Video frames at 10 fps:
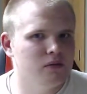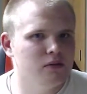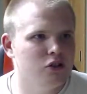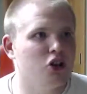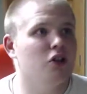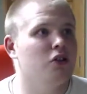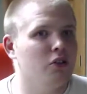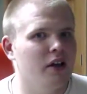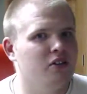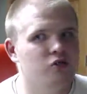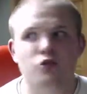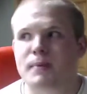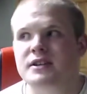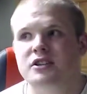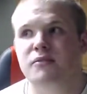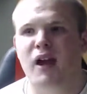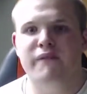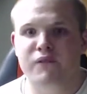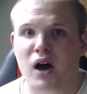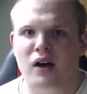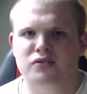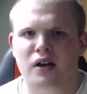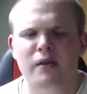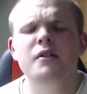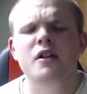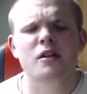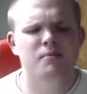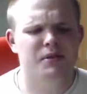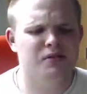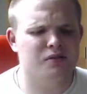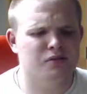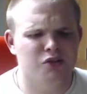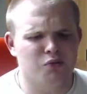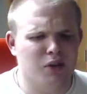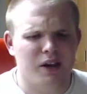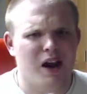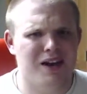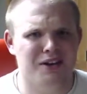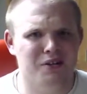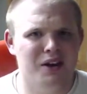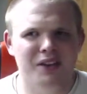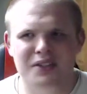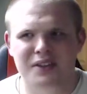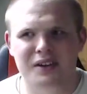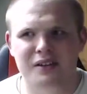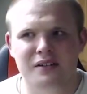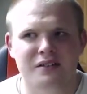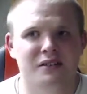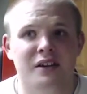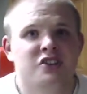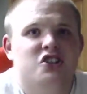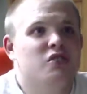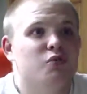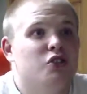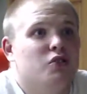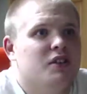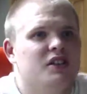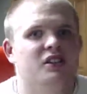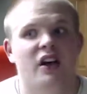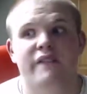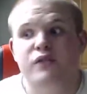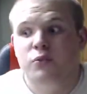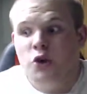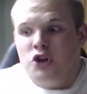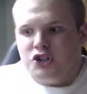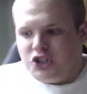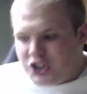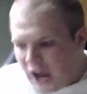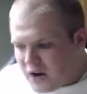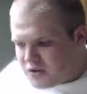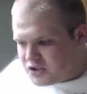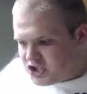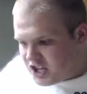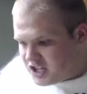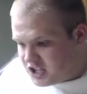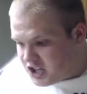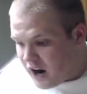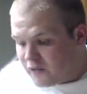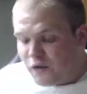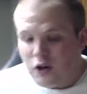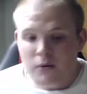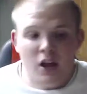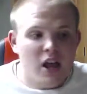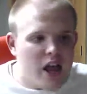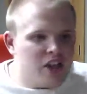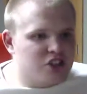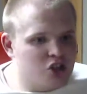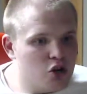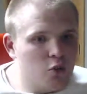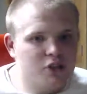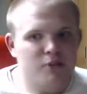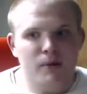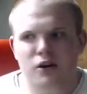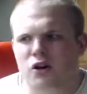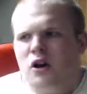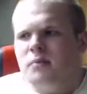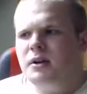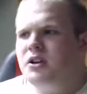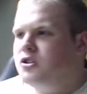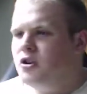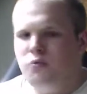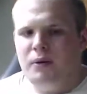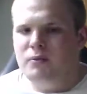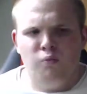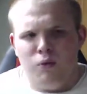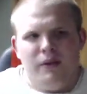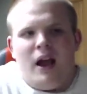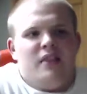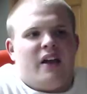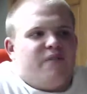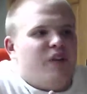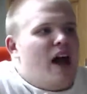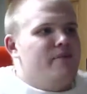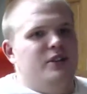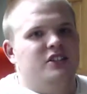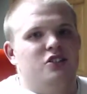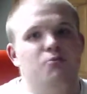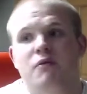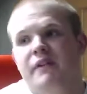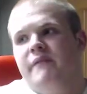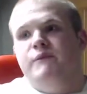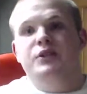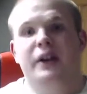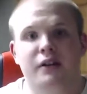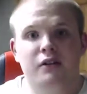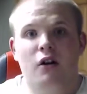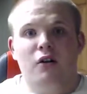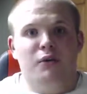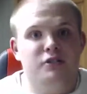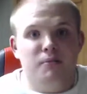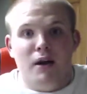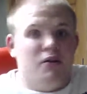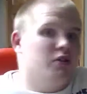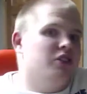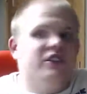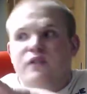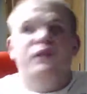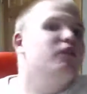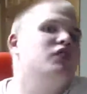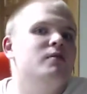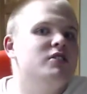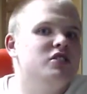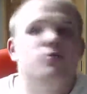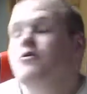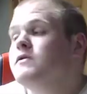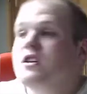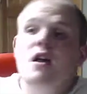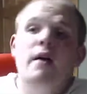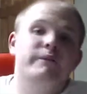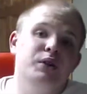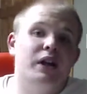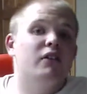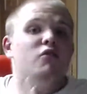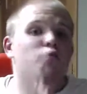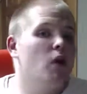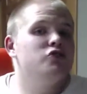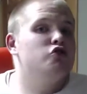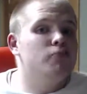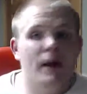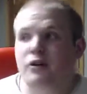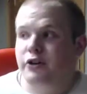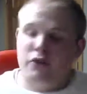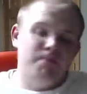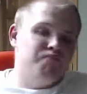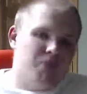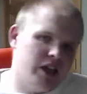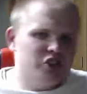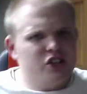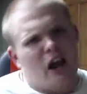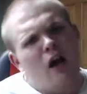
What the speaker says: You're basically Megan Fox, right? Because you're really not doing anything. And she doesn't really do anything the entire film. She's carrying this thing the entire film. And this dude wants to marry her. I'm like, dude, we got like 5 minutes in the movie and Valerian already wants to marry her. This is 15 minutes in the movie. Valerian wants to marry her. And she's like,